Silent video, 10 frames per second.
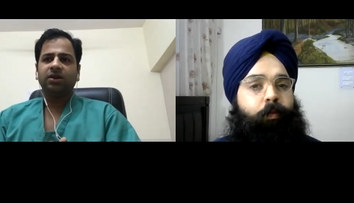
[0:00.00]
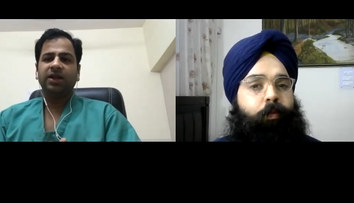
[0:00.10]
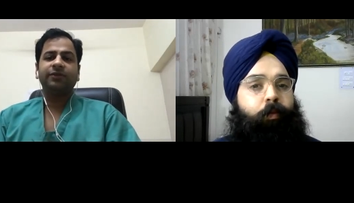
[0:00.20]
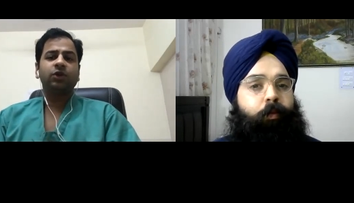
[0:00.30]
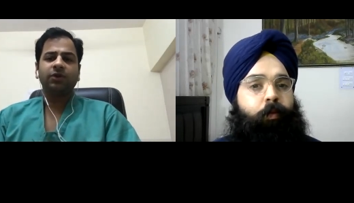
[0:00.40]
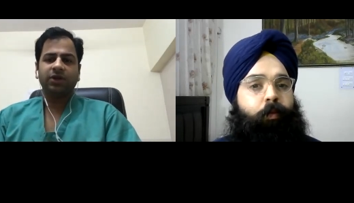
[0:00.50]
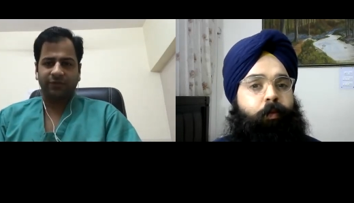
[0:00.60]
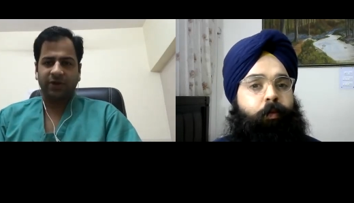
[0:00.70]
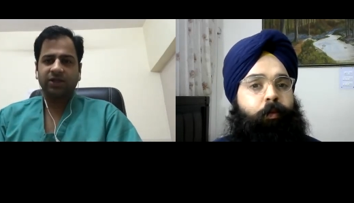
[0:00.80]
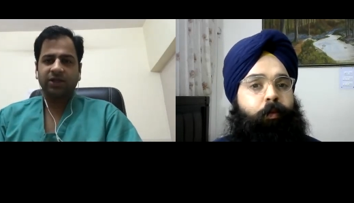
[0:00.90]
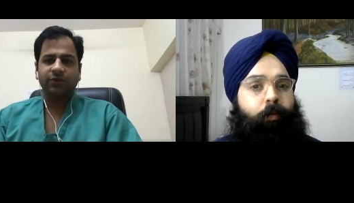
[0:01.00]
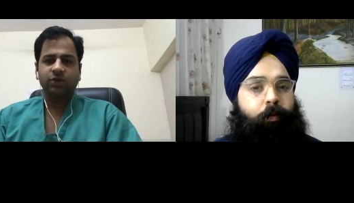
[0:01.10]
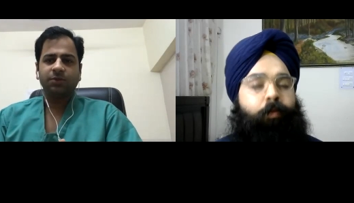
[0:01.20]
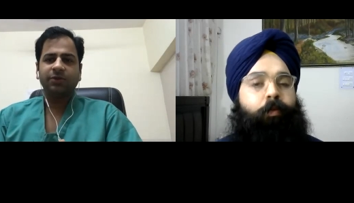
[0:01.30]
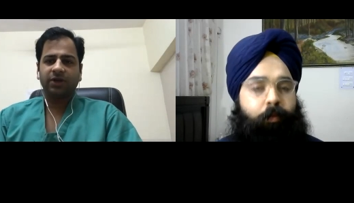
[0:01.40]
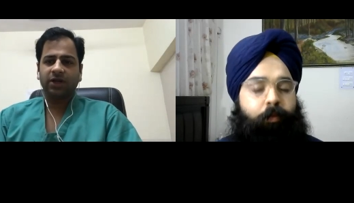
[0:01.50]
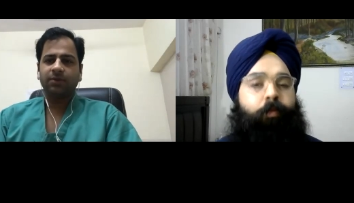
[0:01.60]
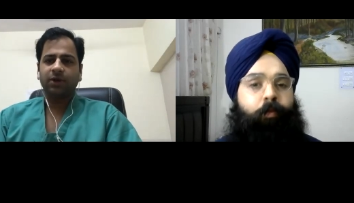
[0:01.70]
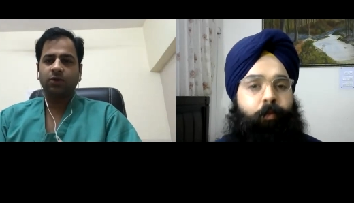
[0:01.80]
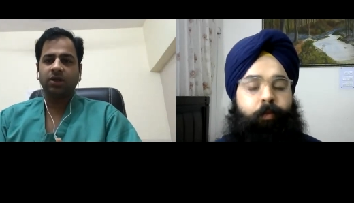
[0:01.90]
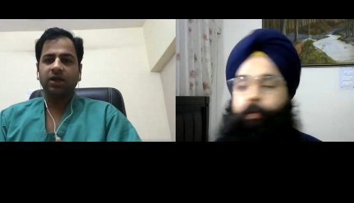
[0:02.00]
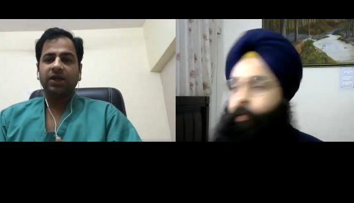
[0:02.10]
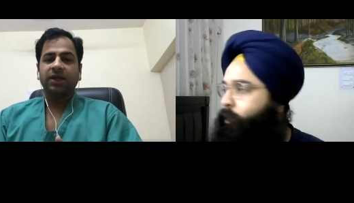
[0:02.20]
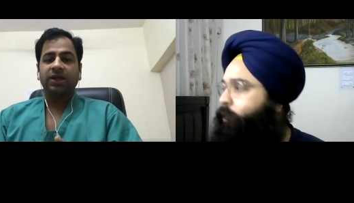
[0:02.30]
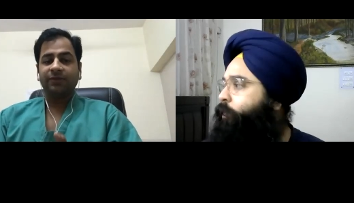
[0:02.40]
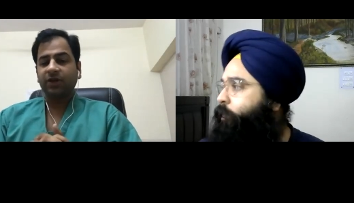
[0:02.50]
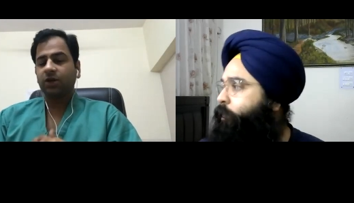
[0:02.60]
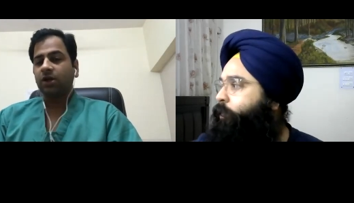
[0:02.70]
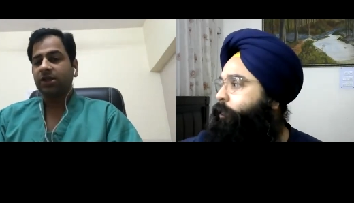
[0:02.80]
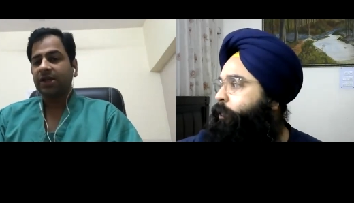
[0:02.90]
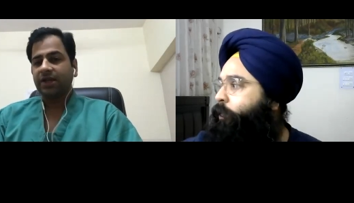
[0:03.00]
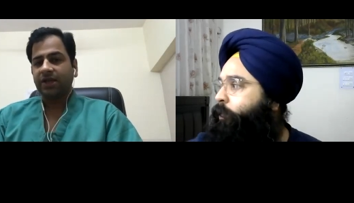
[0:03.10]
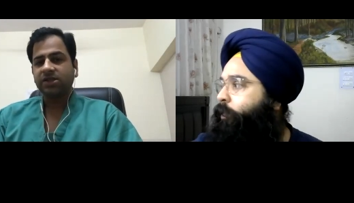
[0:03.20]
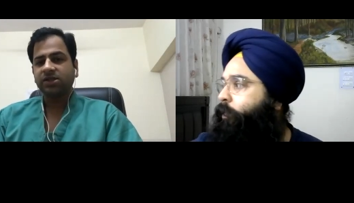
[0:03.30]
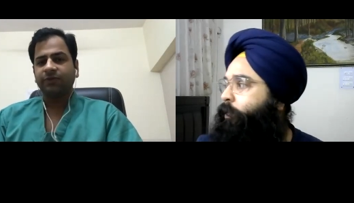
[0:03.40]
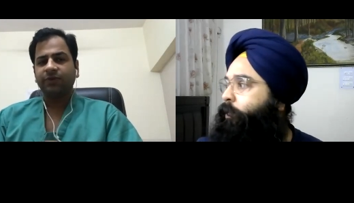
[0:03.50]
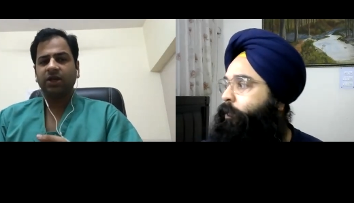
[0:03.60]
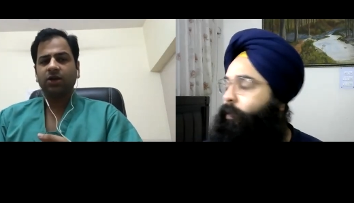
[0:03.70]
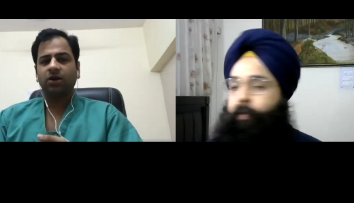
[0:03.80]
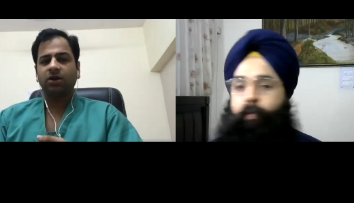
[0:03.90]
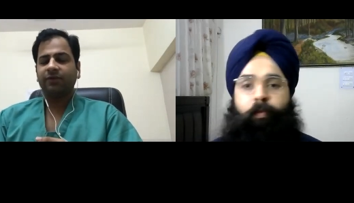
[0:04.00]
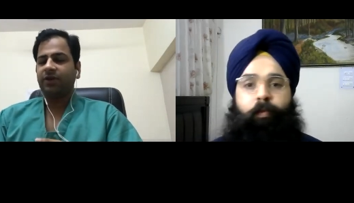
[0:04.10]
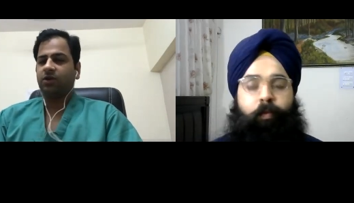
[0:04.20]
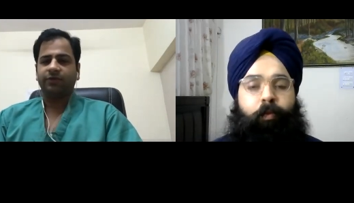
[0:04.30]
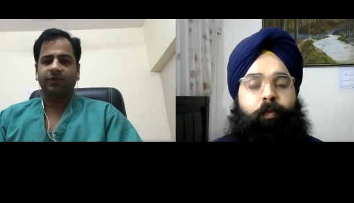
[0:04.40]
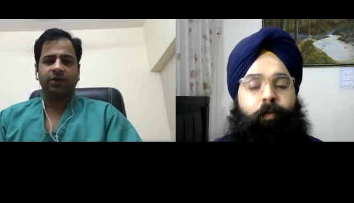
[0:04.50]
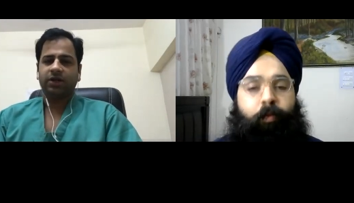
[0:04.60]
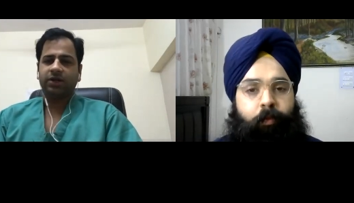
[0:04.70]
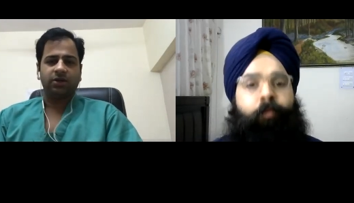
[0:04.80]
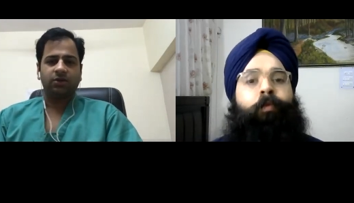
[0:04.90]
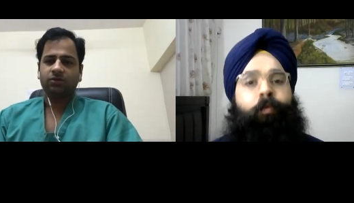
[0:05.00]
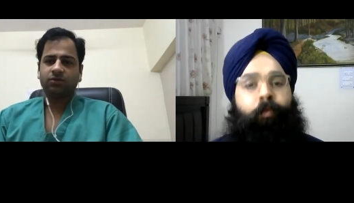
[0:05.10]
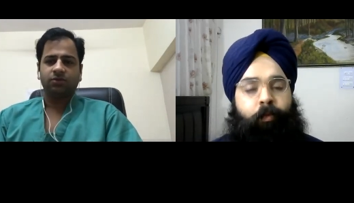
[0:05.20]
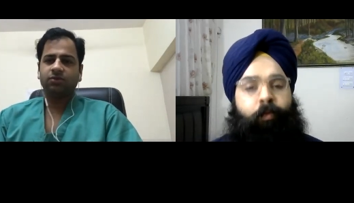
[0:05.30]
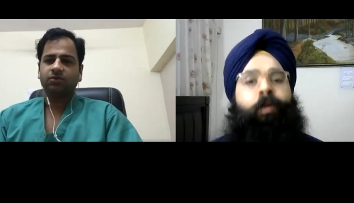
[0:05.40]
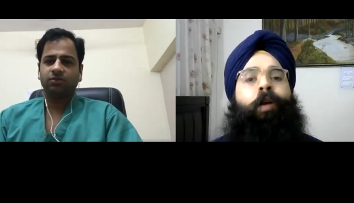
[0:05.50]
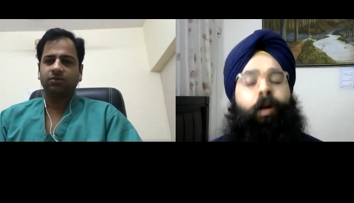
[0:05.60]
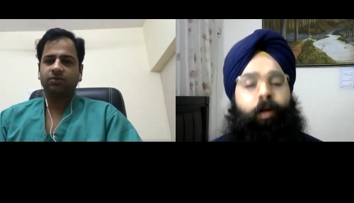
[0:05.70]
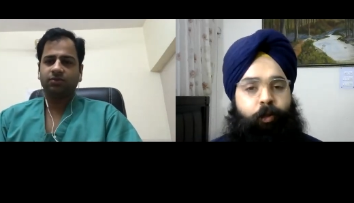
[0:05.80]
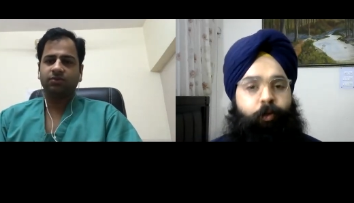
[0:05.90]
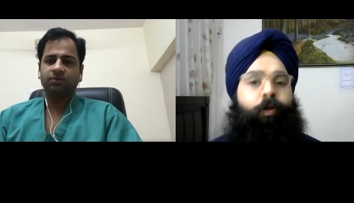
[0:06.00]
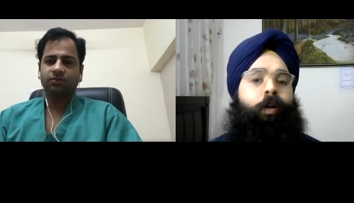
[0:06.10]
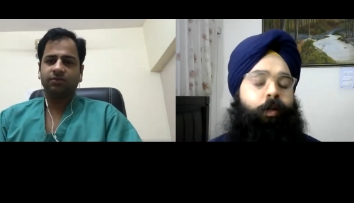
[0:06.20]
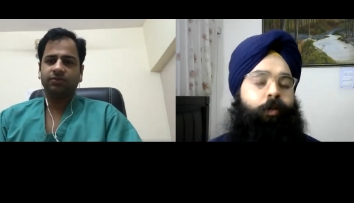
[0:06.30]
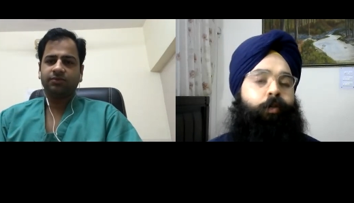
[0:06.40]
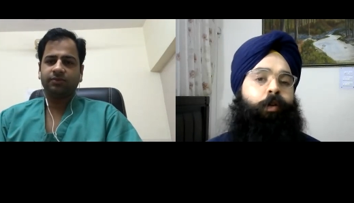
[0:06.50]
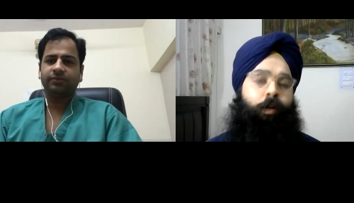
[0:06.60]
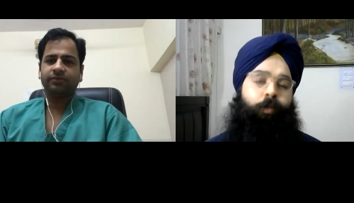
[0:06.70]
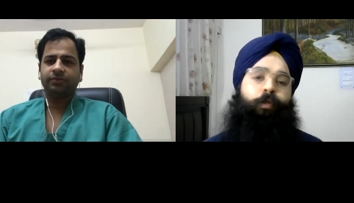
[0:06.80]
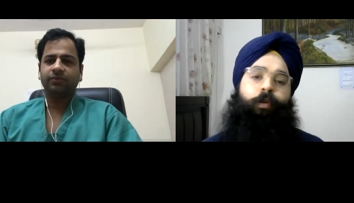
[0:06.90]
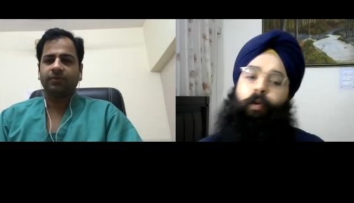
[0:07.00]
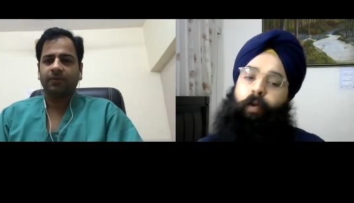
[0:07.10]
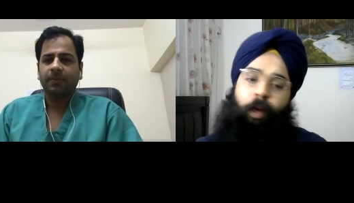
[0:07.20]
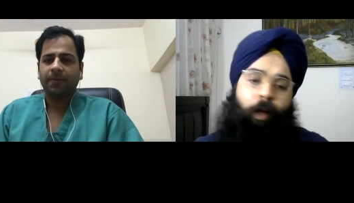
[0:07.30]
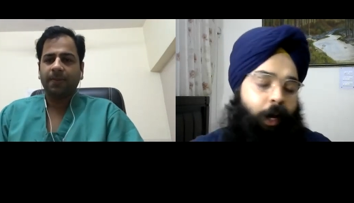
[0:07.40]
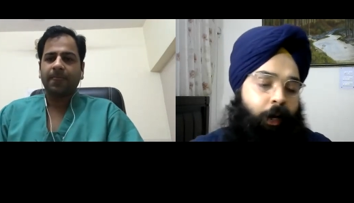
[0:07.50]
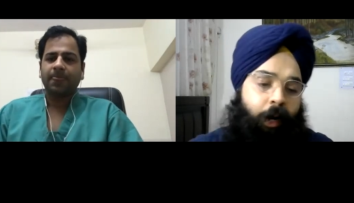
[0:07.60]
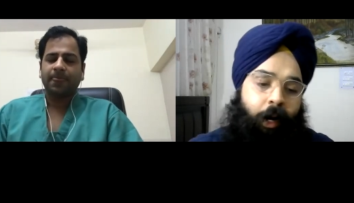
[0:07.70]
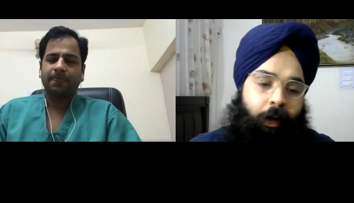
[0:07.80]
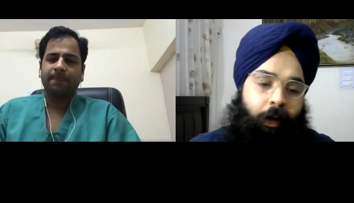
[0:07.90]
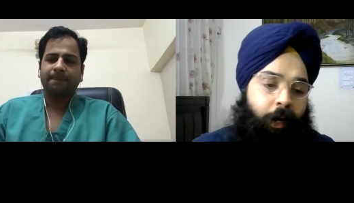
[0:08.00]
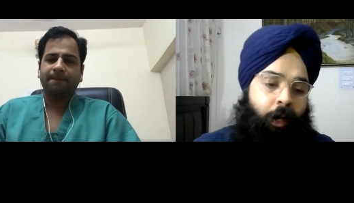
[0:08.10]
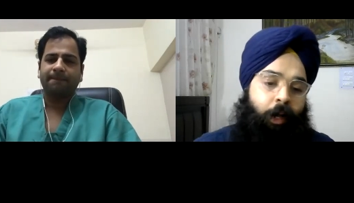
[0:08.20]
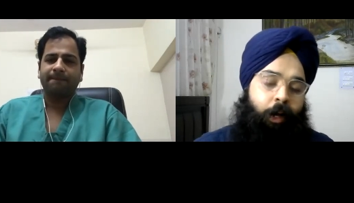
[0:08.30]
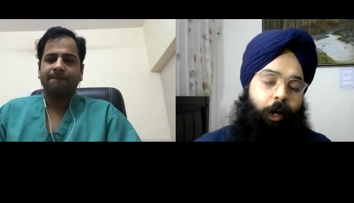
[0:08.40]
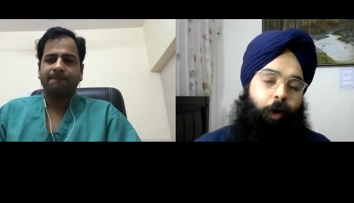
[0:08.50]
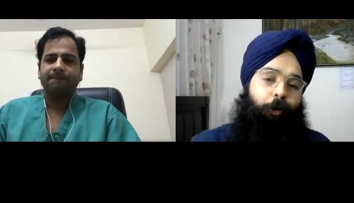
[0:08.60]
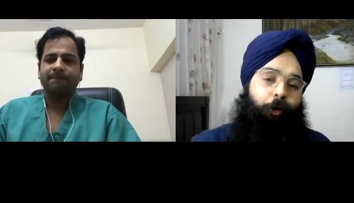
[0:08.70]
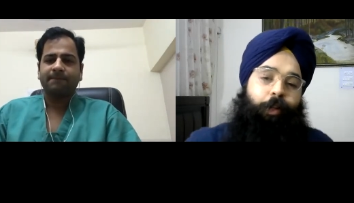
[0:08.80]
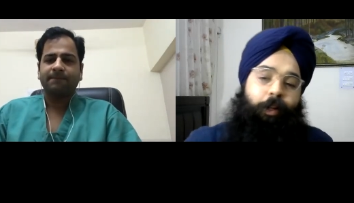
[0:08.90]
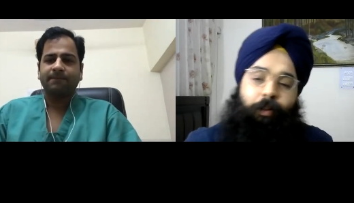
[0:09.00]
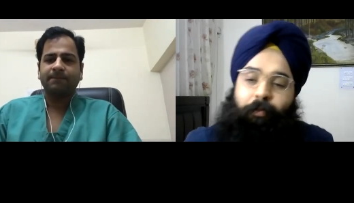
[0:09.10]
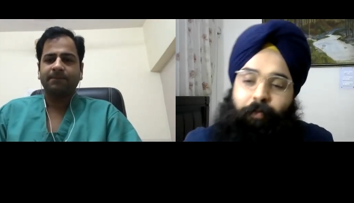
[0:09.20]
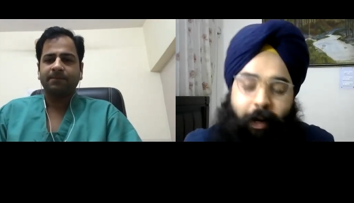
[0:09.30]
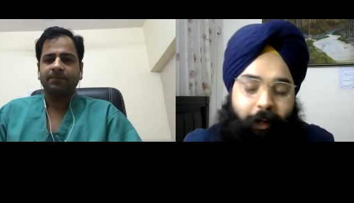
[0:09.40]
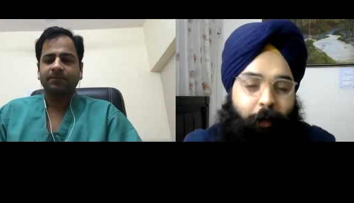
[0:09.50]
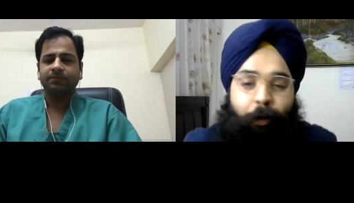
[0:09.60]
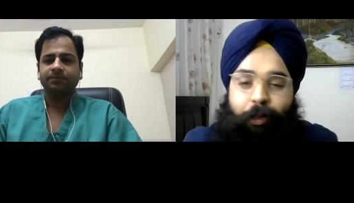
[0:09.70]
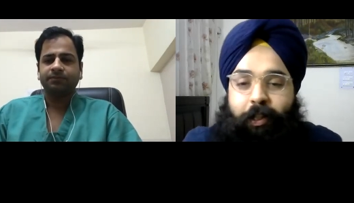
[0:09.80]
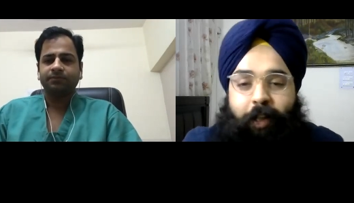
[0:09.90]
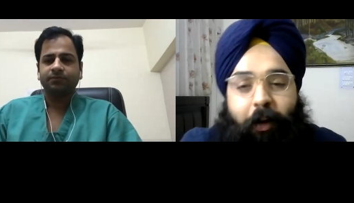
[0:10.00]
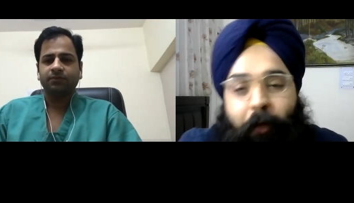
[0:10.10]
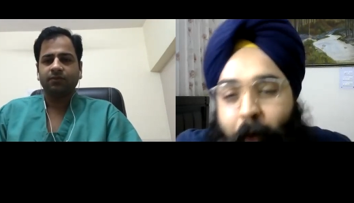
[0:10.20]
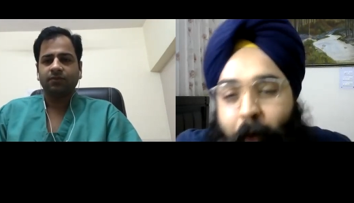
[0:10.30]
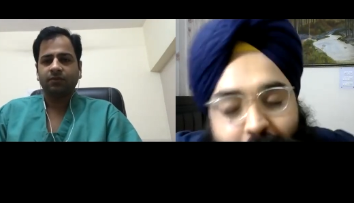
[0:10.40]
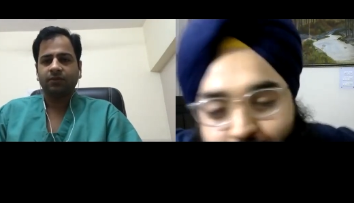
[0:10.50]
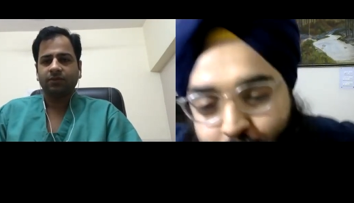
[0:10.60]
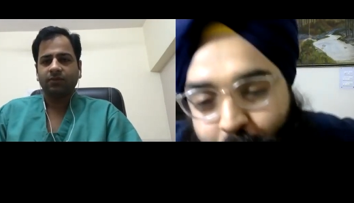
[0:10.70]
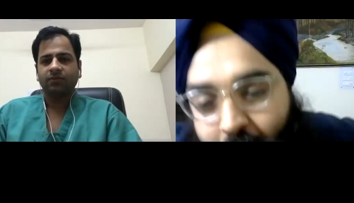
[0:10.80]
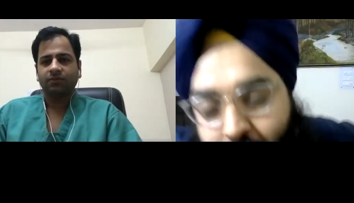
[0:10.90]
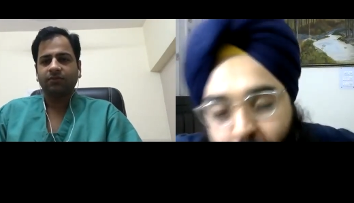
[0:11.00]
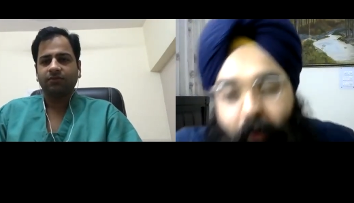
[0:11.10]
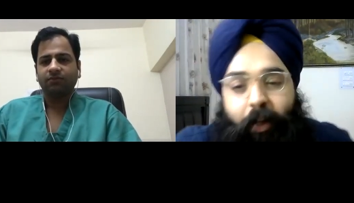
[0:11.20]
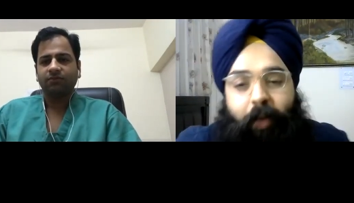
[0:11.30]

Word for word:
Speaker 1: leftover effect that we should be worried about. If at all there is, we are not aware of it right now.
Speaker 2: Understood. Great, great, great. Now, you know, there's a final question that I want to ask you, and i want going to